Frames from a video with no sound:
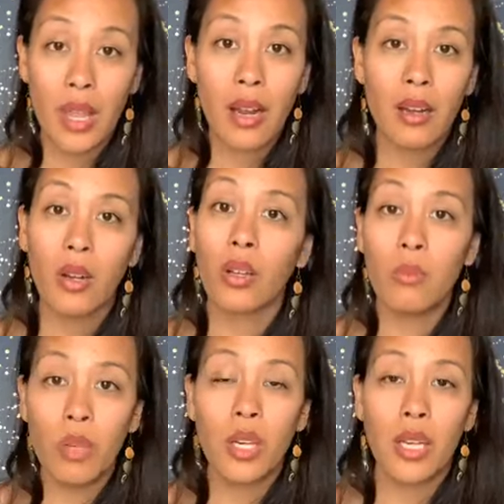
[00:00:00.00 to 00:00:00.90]
there, your
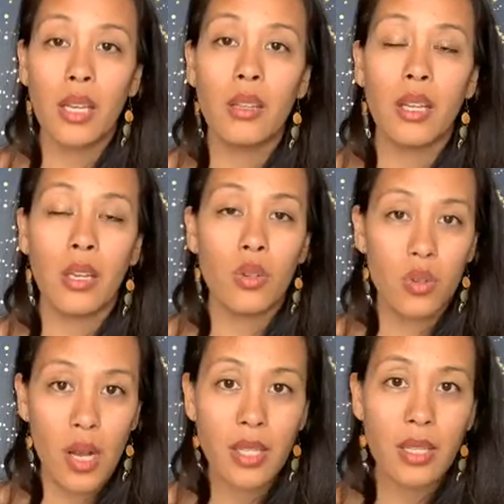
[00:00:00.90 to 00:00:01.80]
community that you
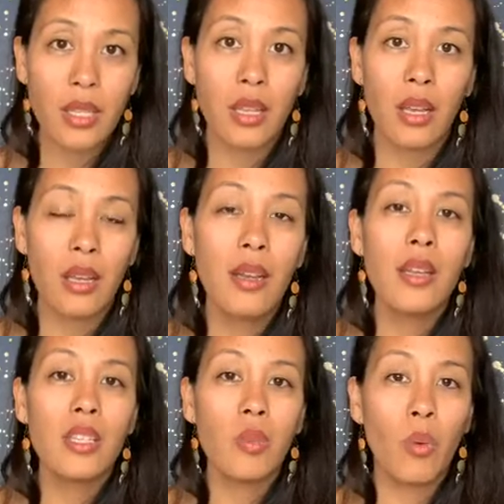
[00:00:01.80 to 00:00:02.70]
trust and that
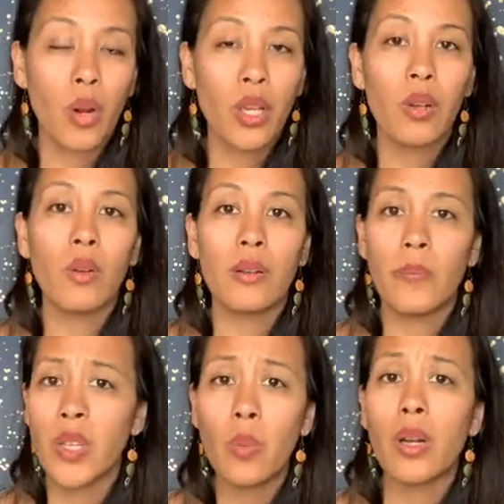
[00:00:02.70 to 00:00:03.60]
support you, and
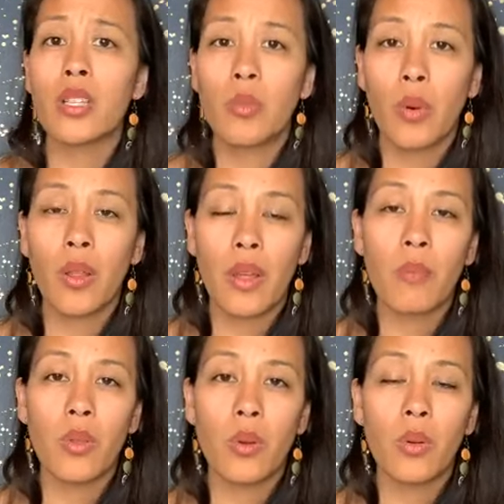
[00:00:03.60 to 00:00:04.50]
you want to support them
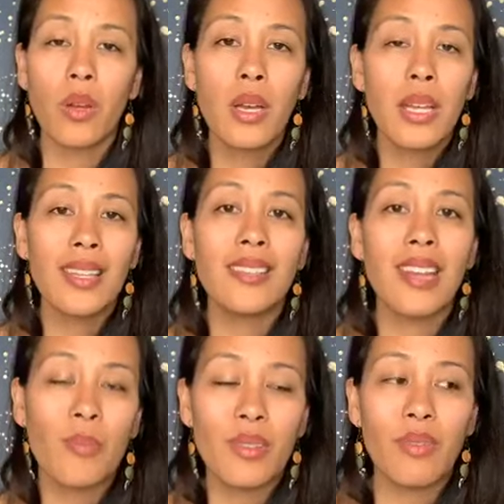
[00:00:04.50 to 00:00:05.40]
through these
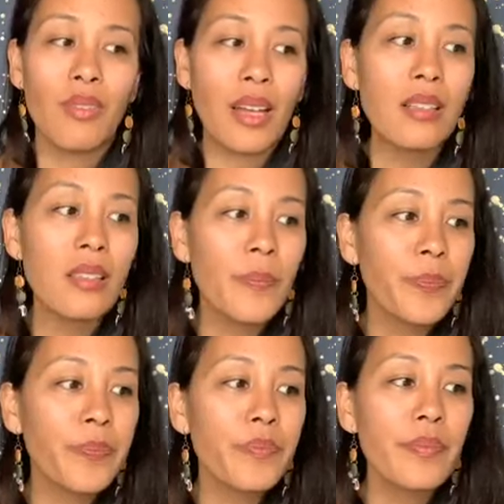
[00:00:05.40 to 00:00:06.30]
types of events.
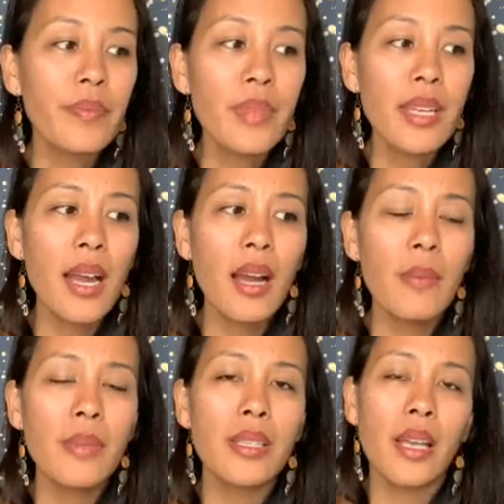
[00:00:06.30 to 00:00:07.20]

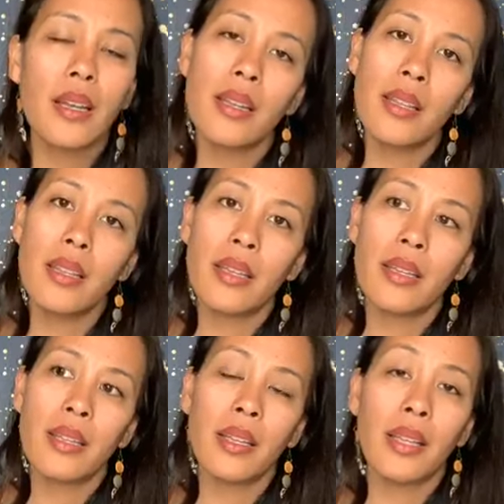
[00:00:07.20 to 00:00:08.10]
Send
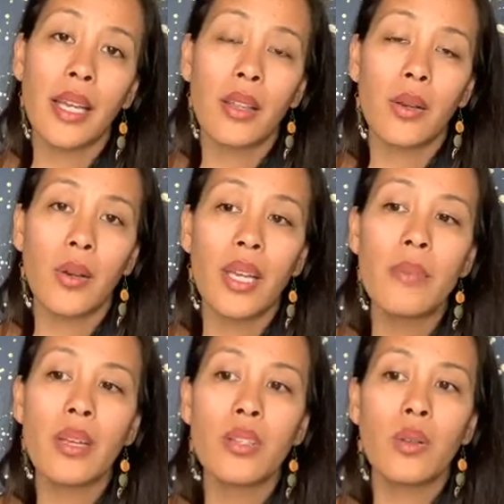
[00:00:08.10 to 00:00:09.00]
the link through your
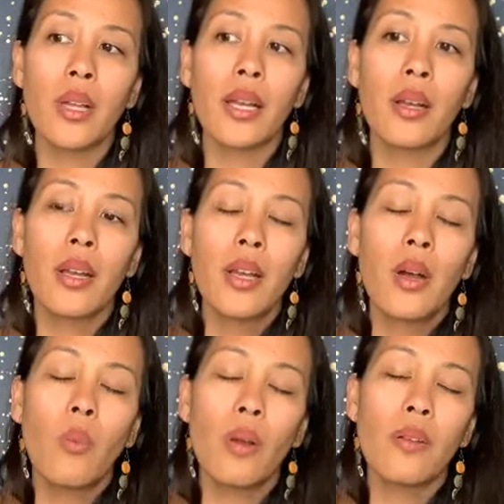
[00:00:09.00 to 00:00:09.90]
email. So like
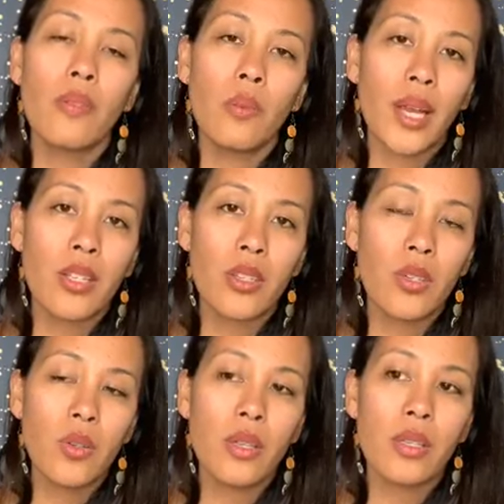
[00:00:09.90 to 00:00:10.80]
one of the ways to
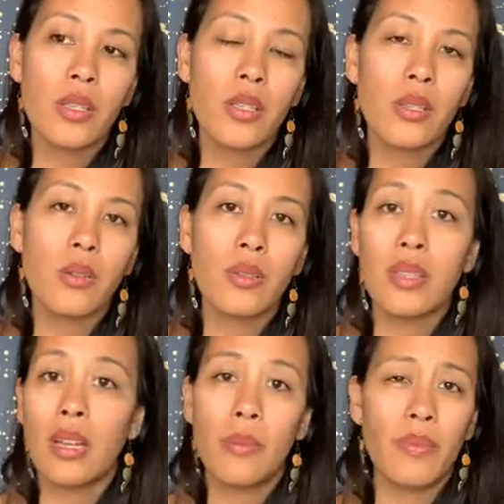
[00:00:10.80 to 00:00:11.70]
do this is to
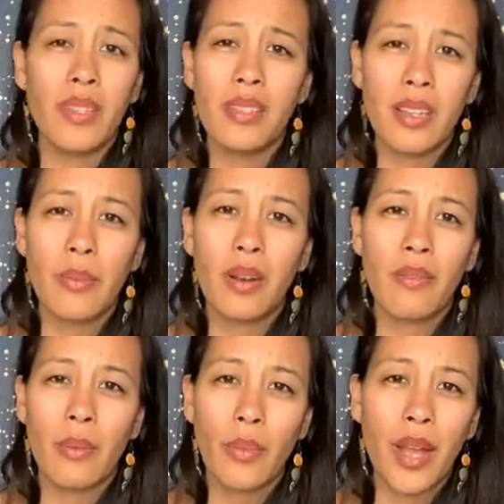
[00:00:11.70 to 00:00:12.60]
still set up an
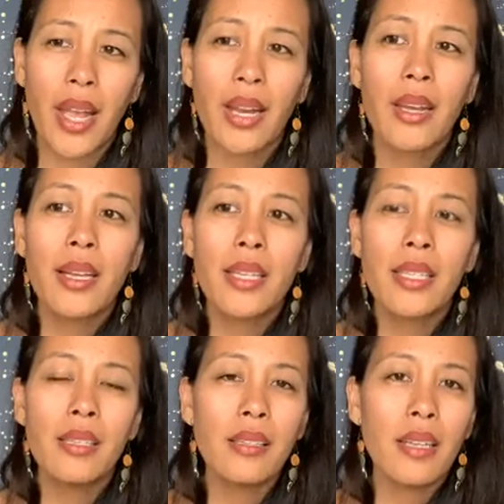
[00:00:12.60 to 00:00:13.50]
Eventbrite,
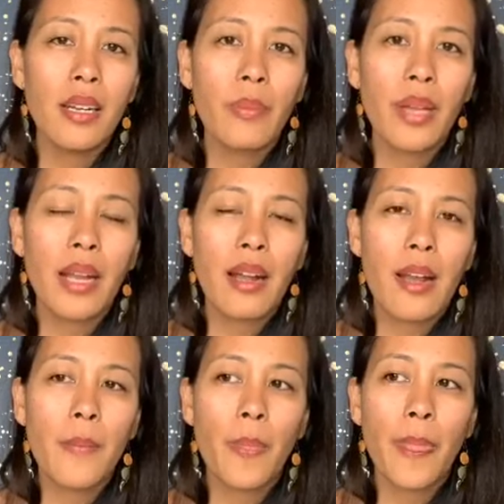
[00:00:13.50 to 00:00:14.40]
still set up like
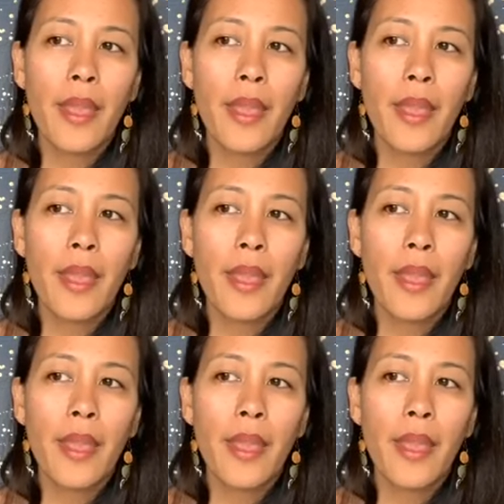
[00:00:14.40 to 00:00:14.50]
a